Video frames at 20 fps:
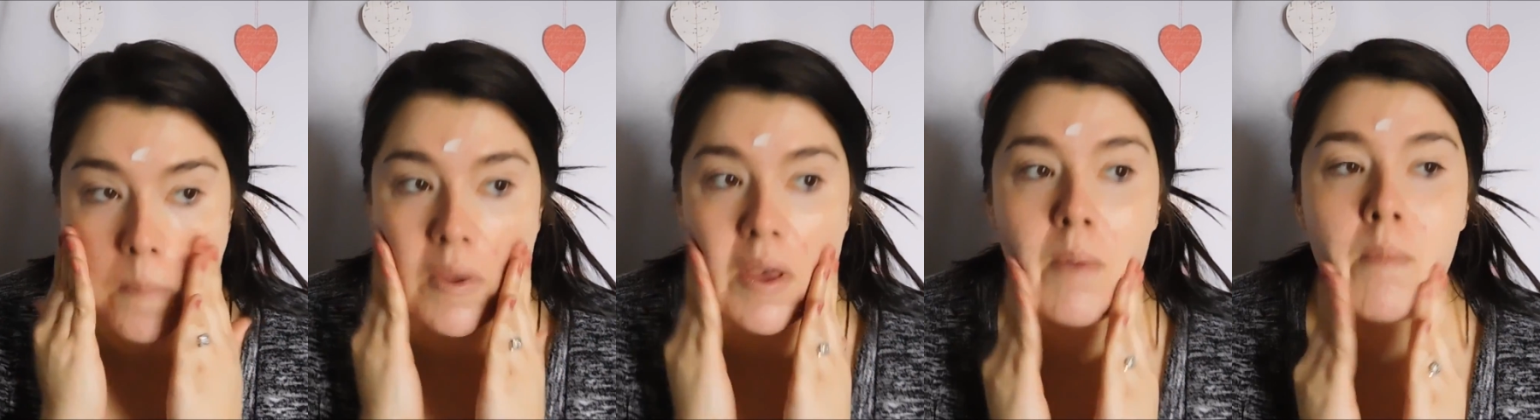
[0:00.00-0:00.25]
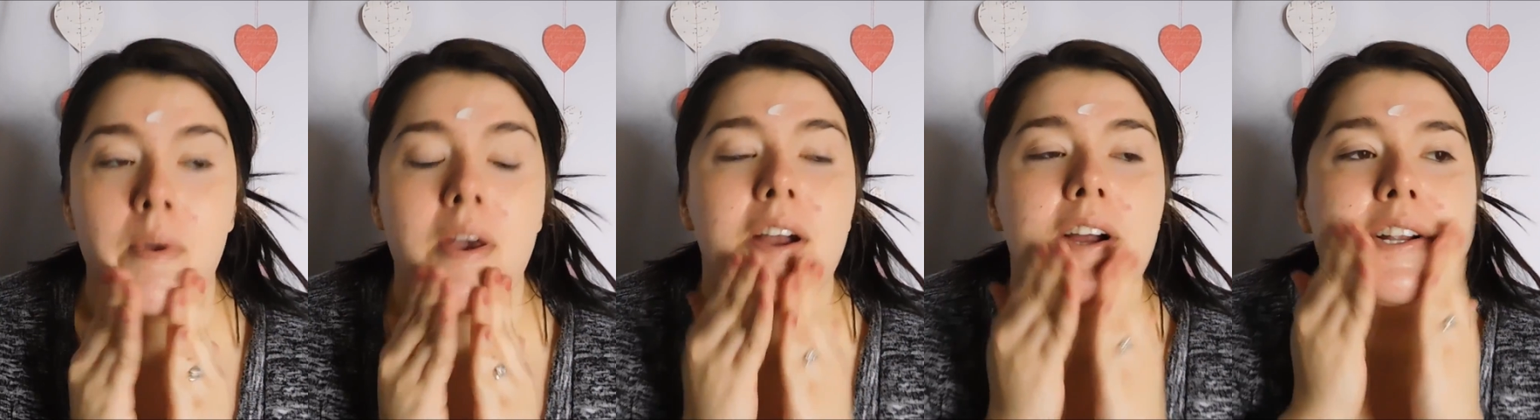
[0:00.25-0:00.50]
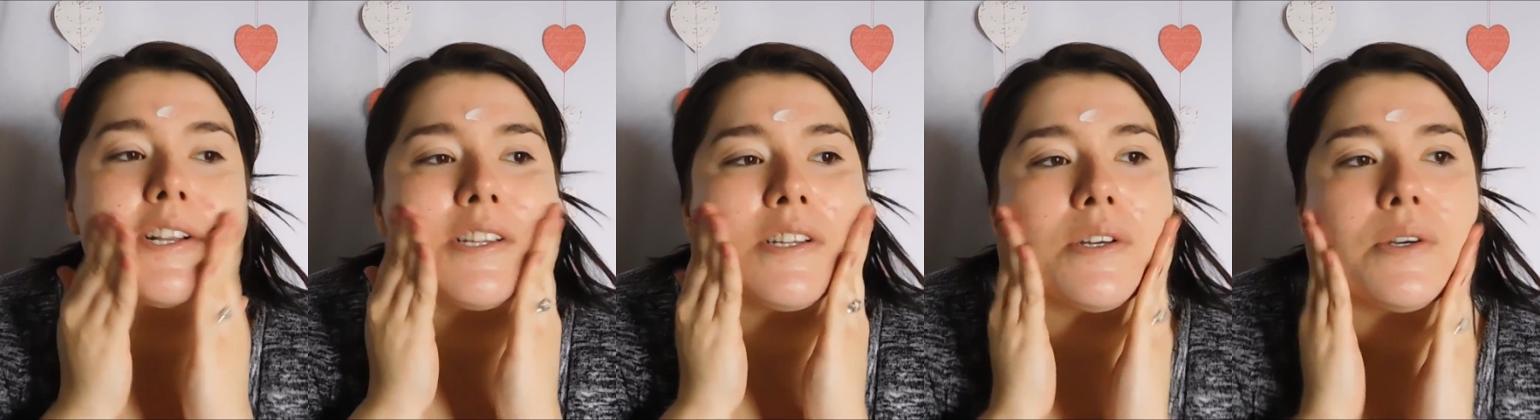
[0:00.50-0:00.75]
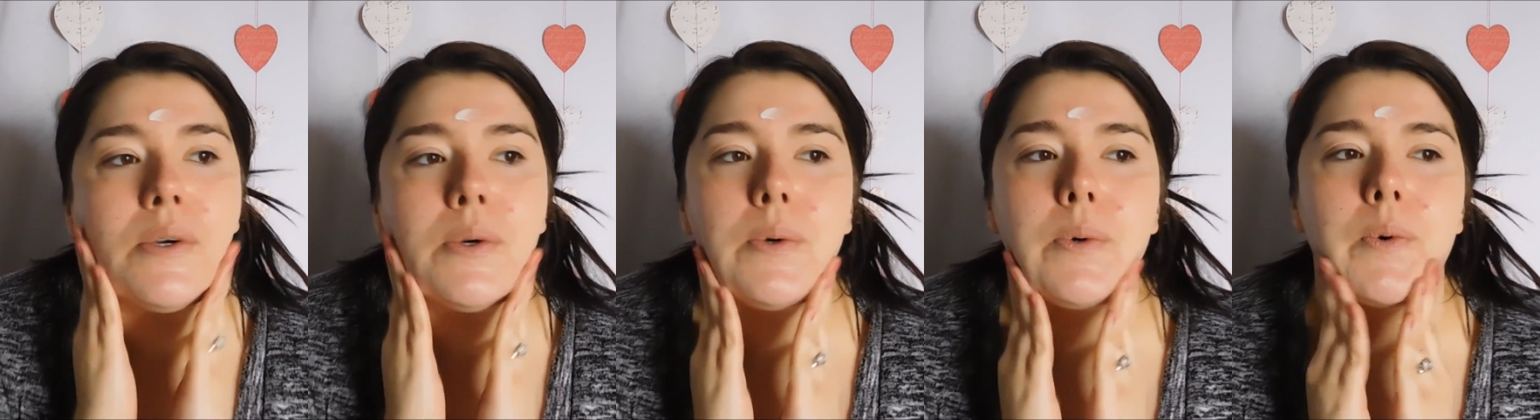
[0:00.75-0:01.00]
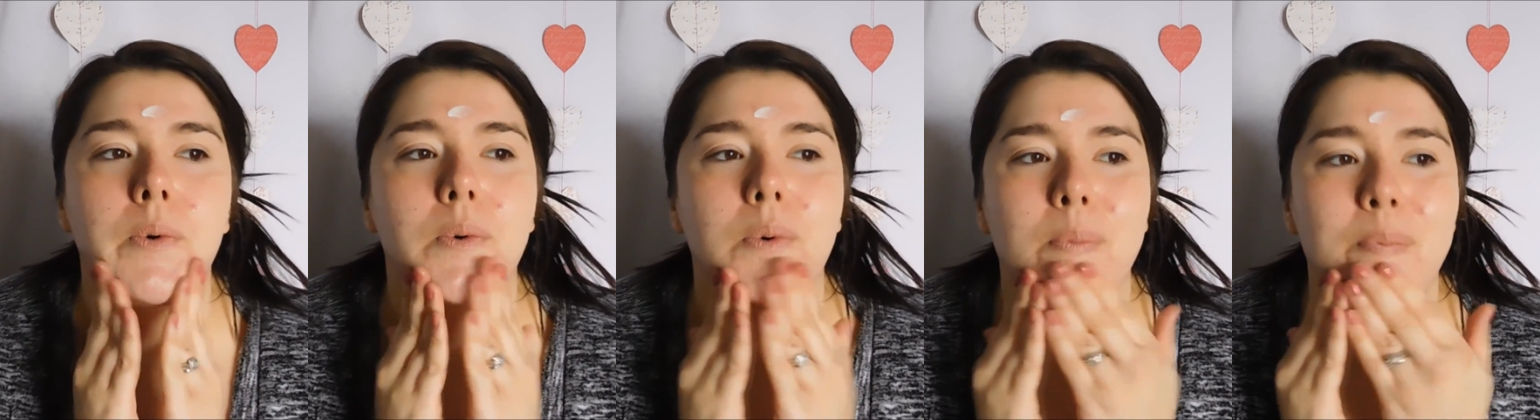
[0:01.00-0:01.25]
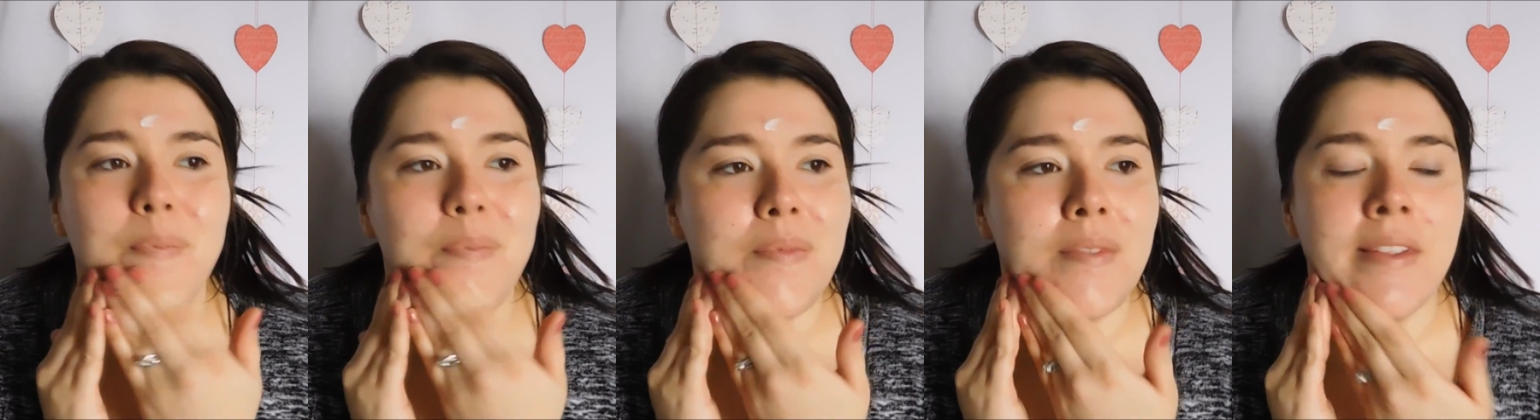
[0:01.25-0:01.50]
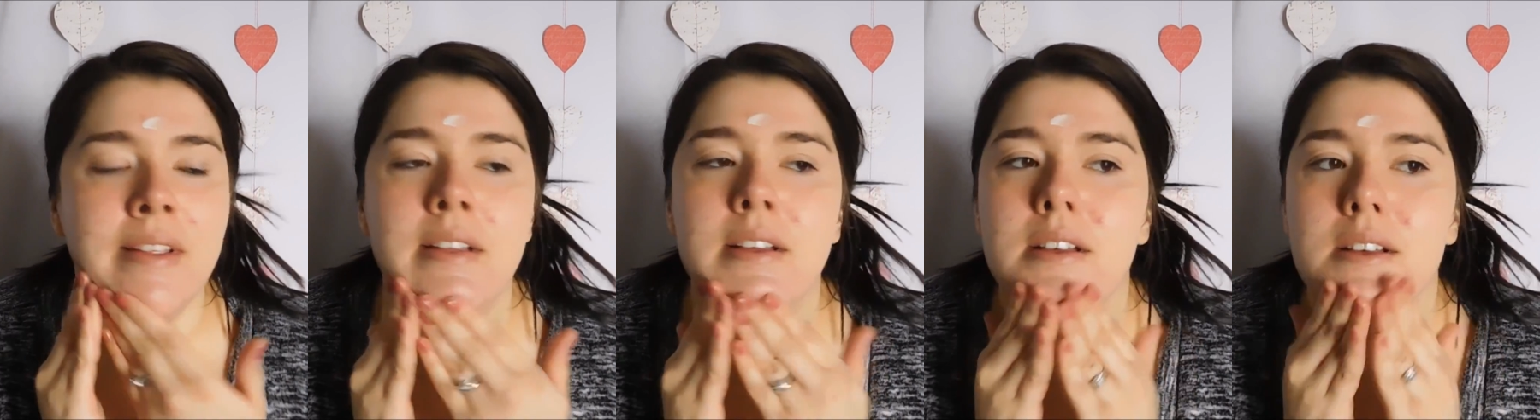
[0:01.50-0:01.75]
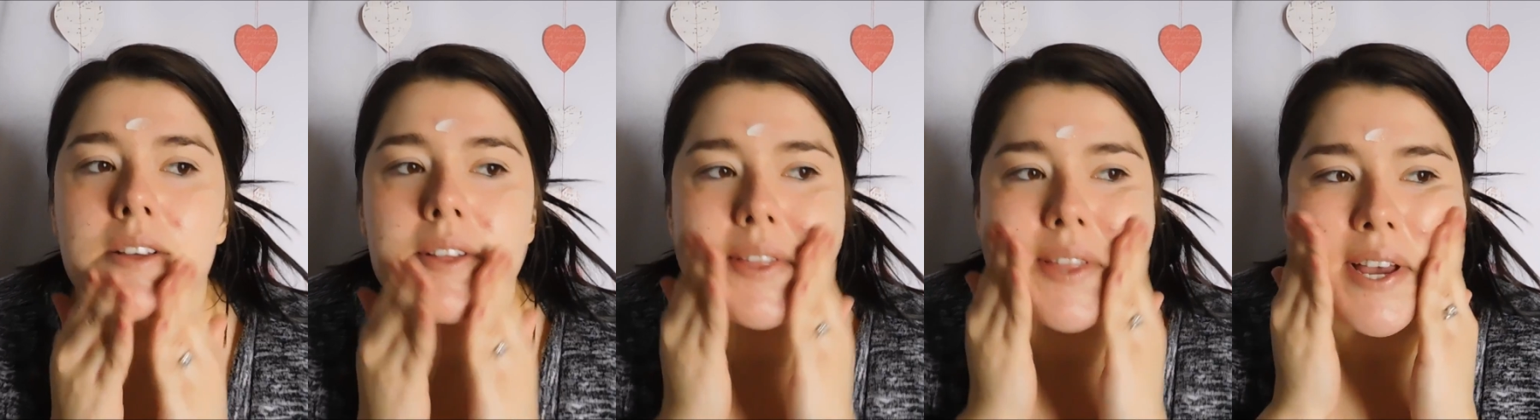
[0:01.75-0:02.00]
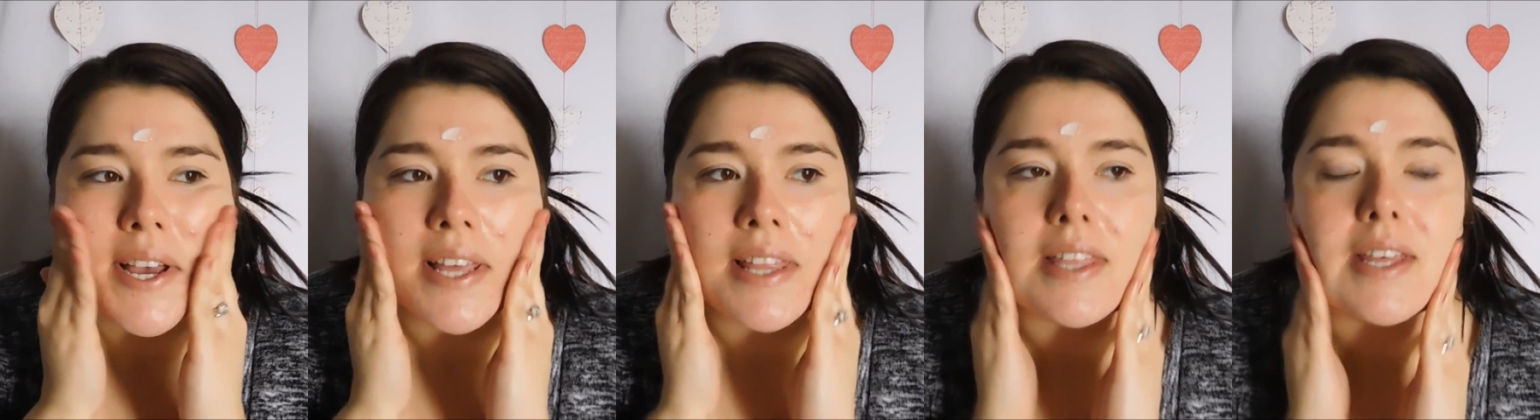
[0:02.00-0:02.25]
compared to like